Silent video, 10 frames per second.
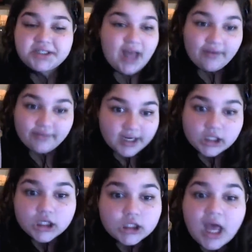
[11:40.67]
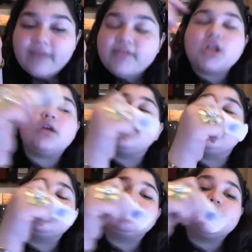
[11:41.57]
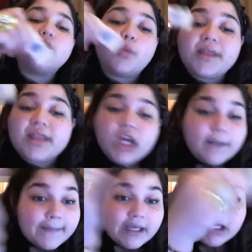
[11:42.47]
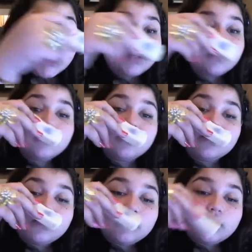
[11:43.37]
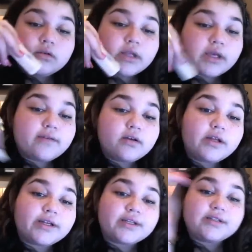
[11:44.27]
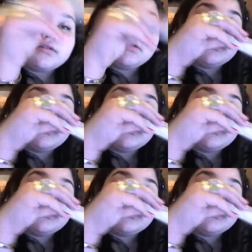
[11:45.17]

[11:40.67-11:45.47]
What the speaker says: like that regular lavender aromatherapy. Like cool, like this.